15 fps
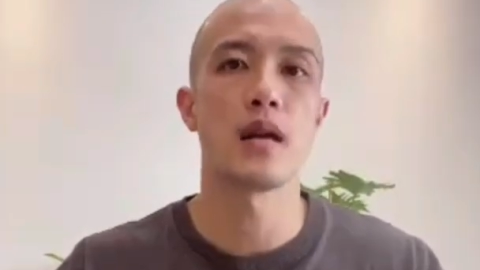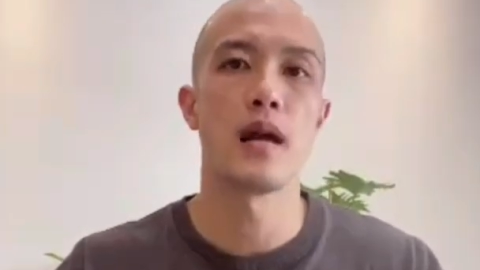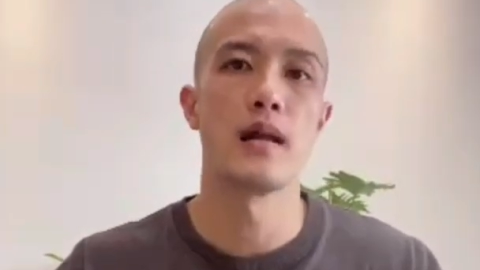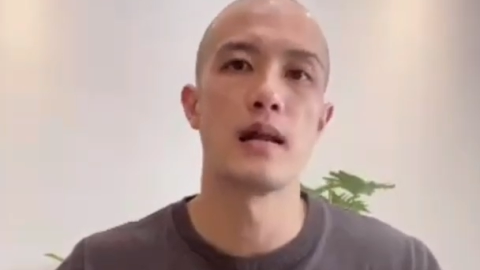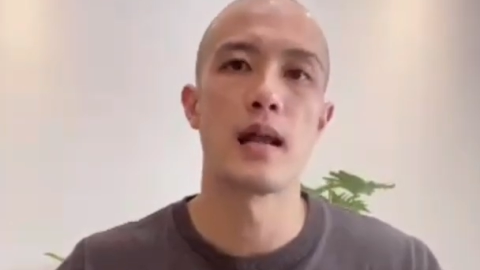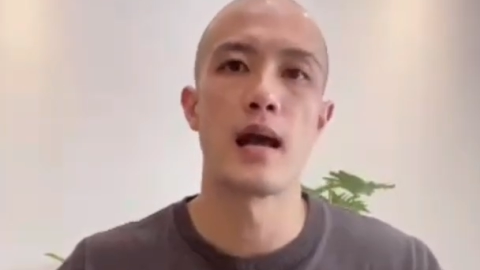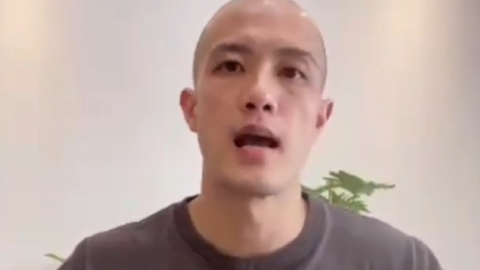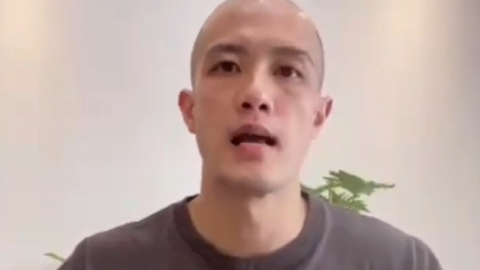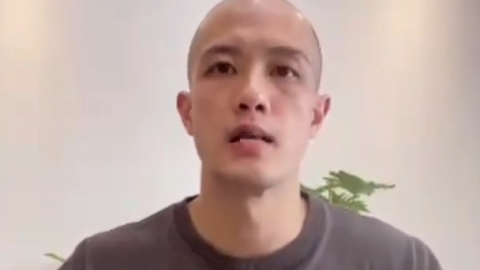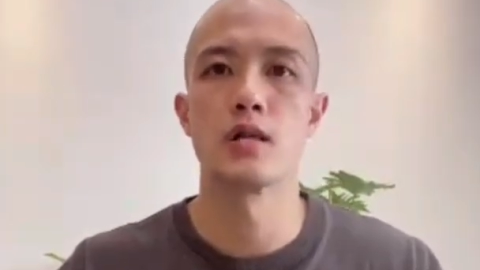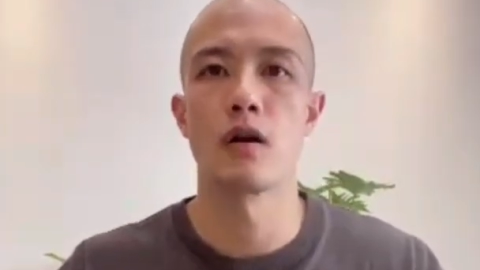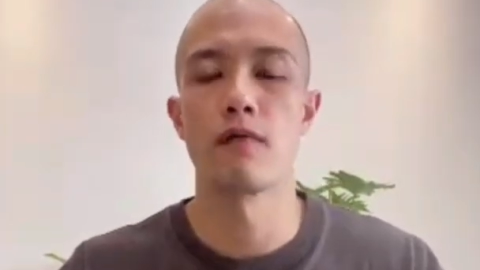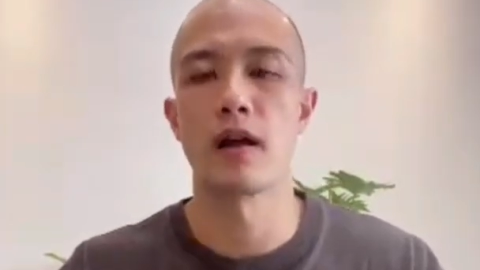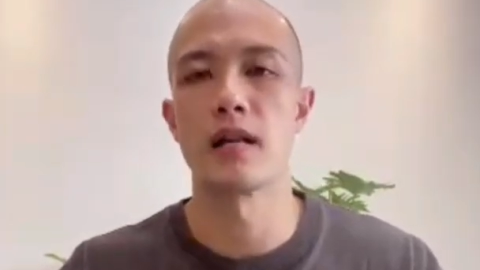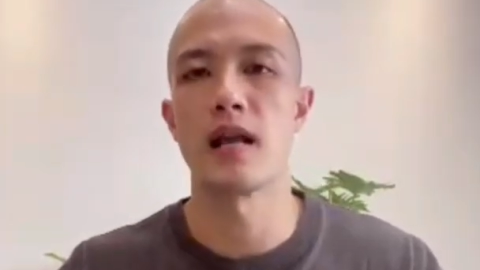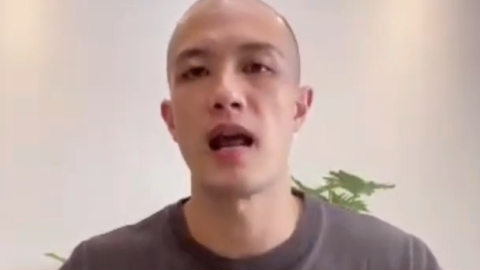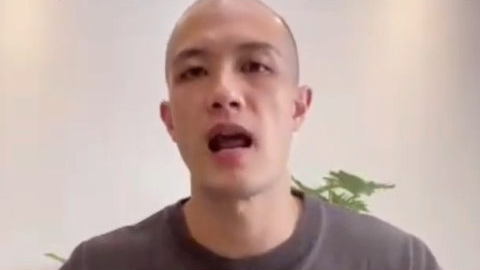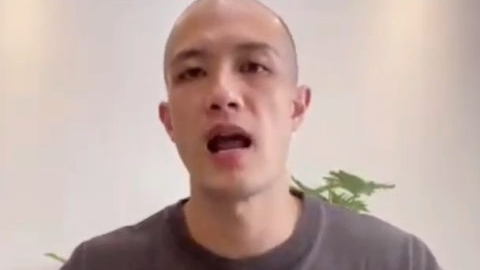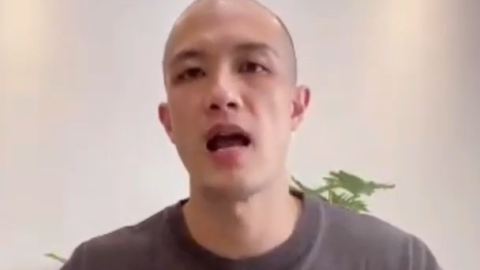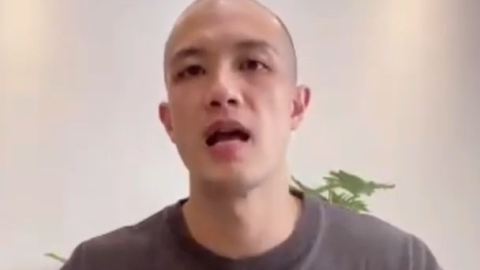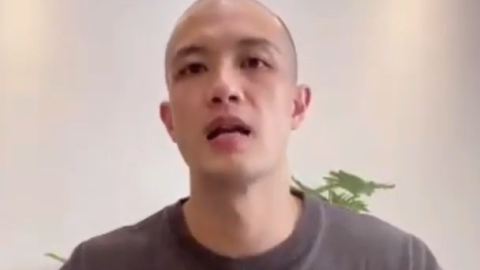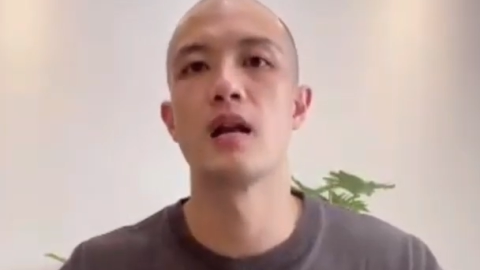and then sort of like the
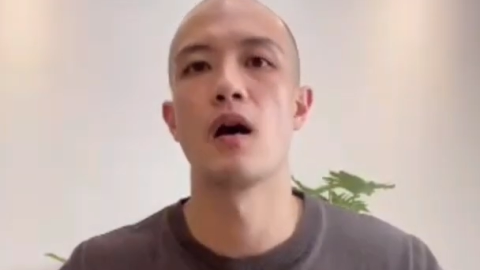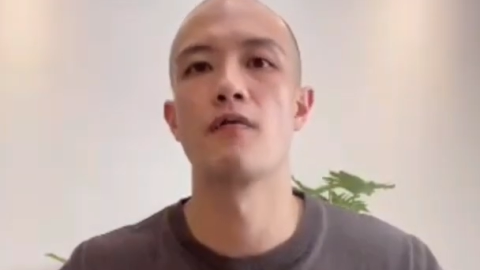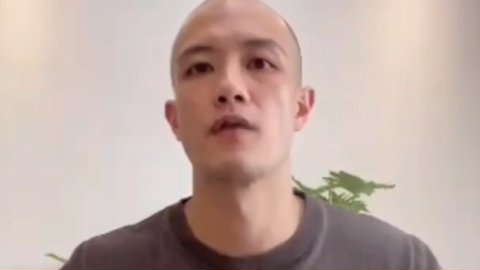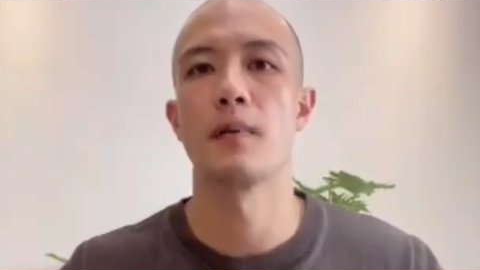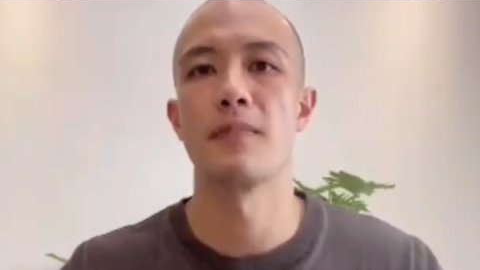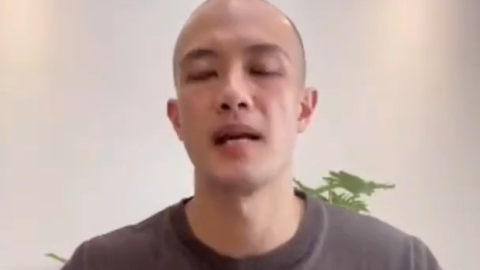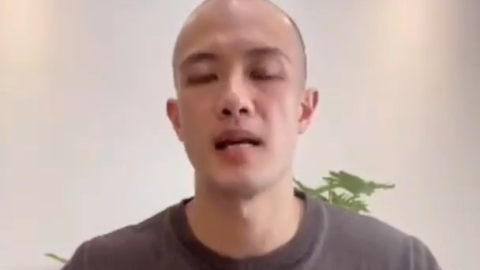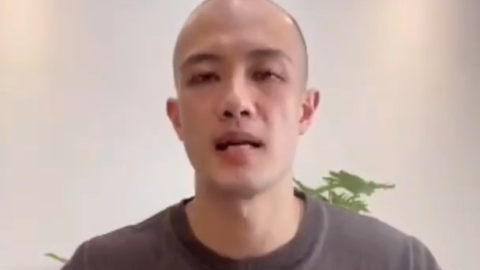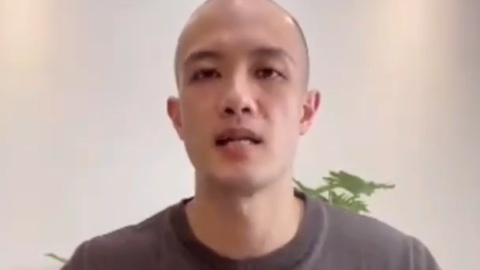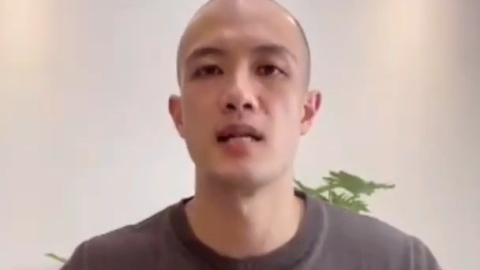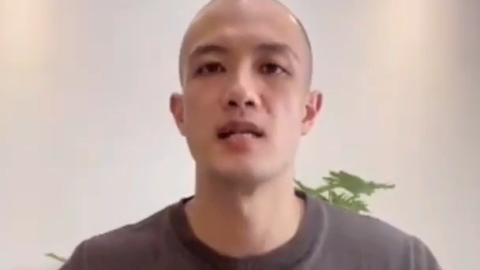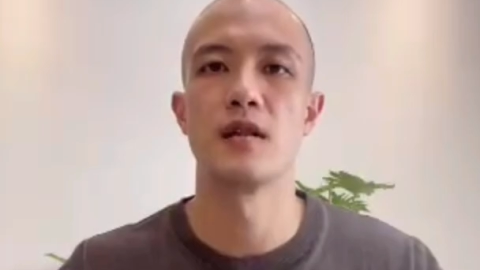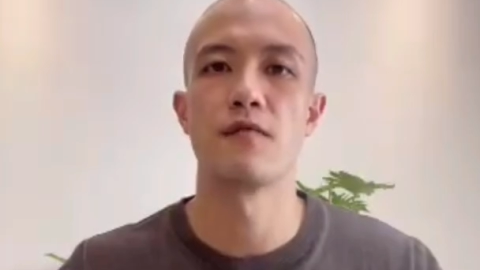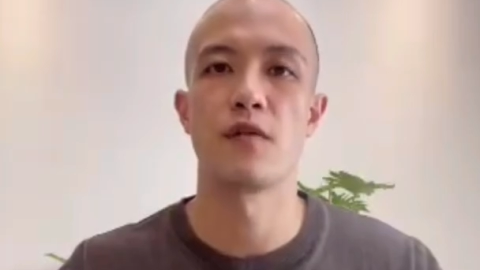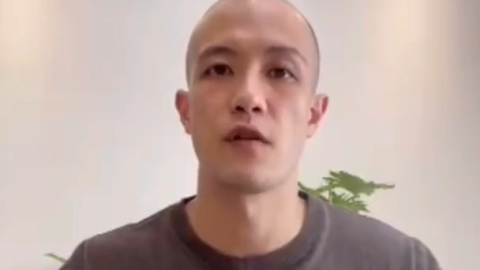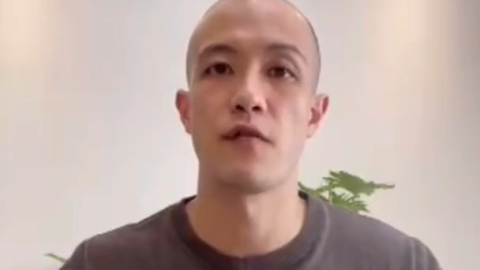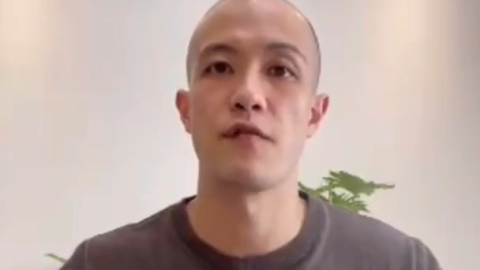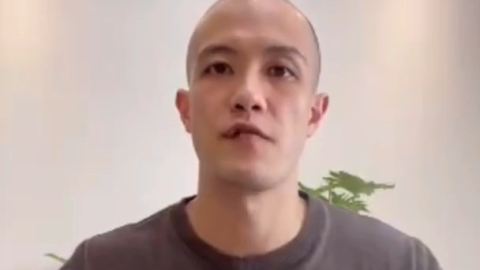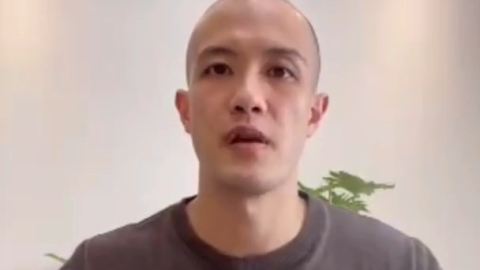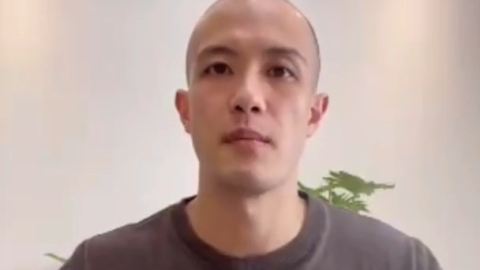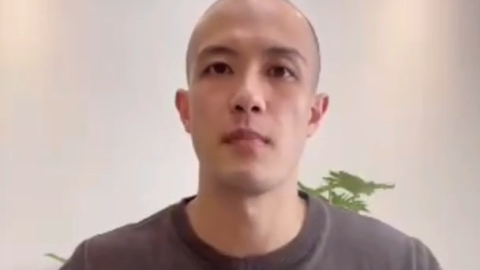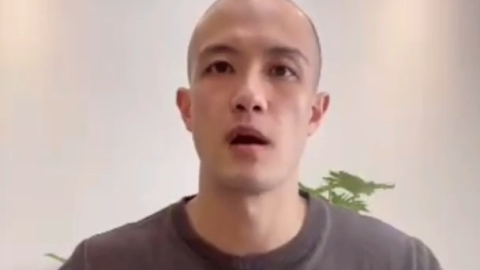end of the peak season for the
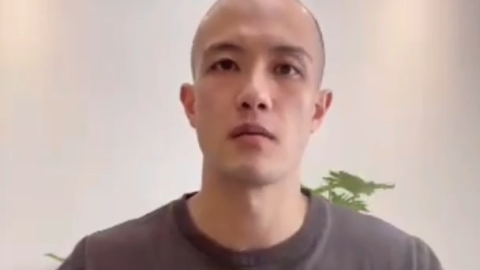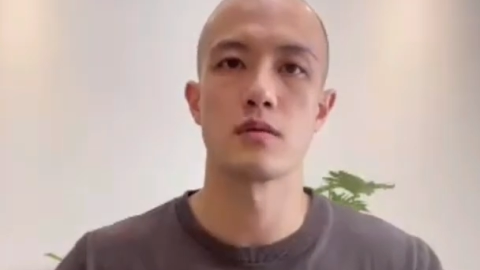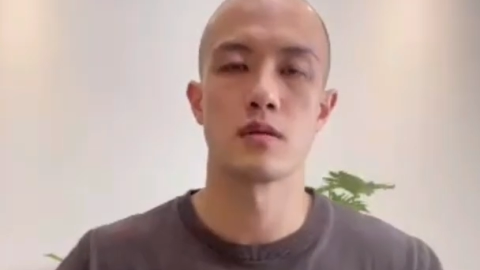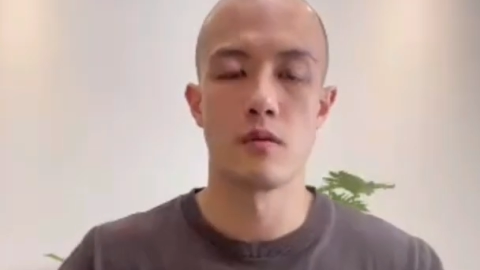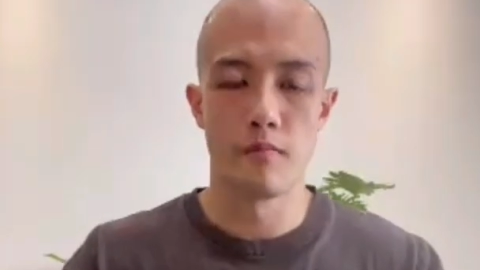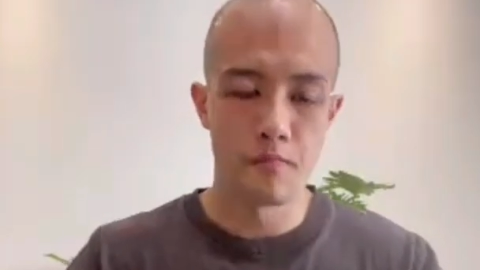females.